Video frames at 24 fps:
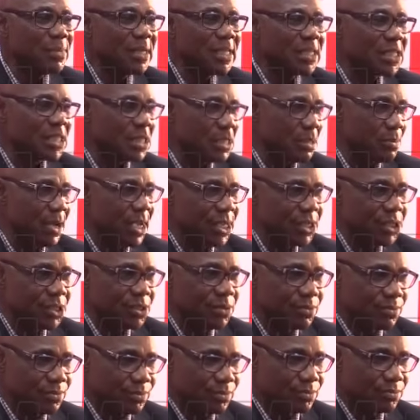its image,
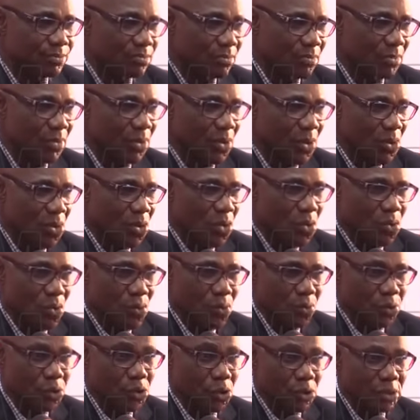
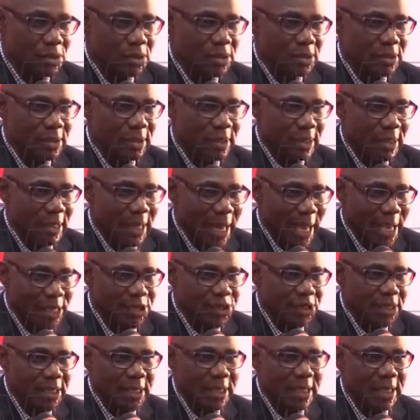which was
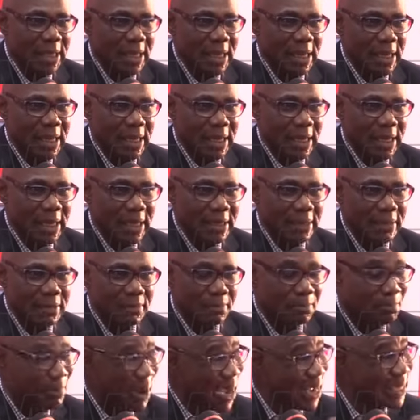largely
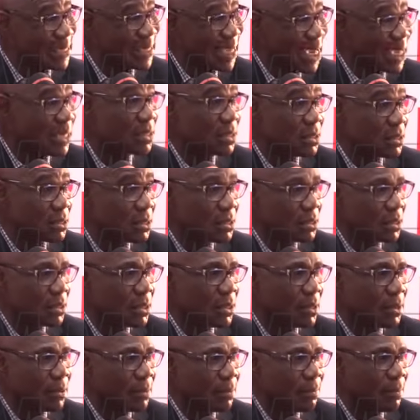battered
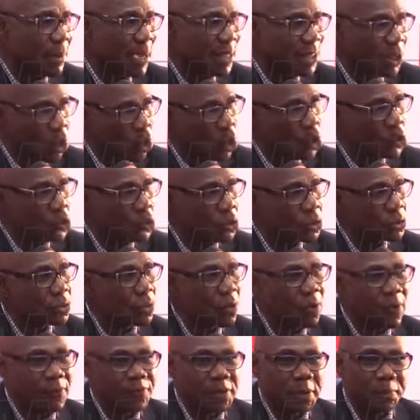by the conduct
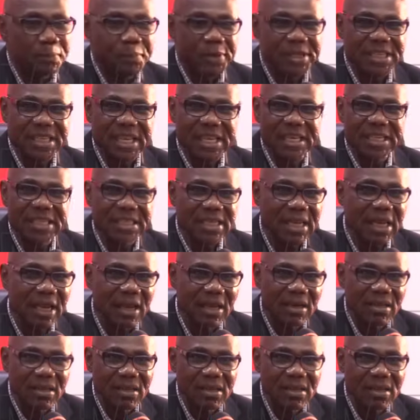of the presidential,
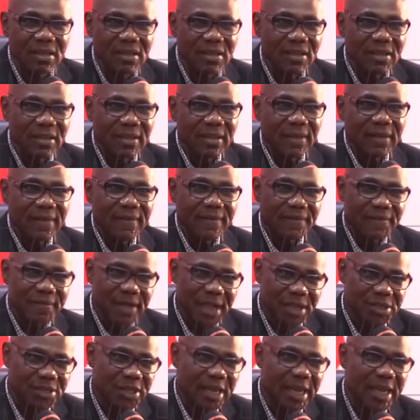
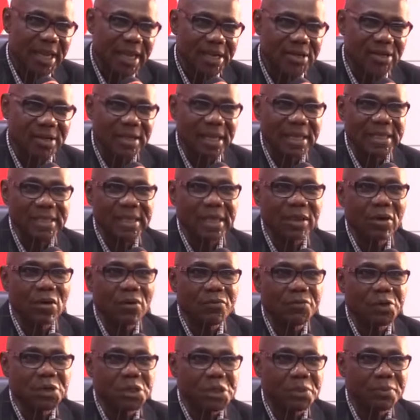national election, and the
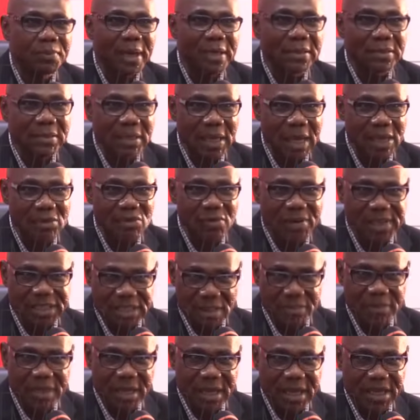governorship and House of
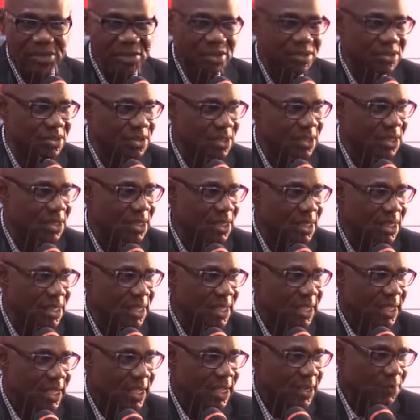Assembly elections
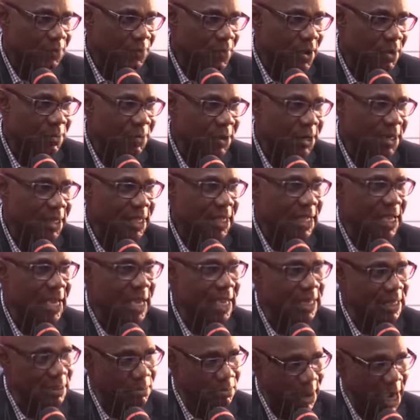in February
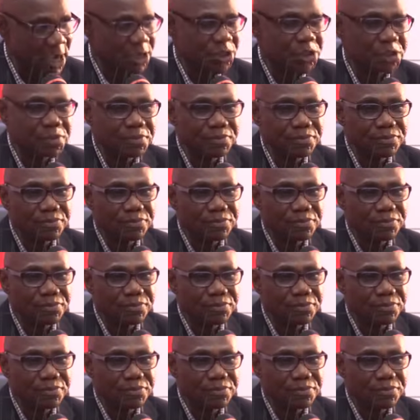and in March.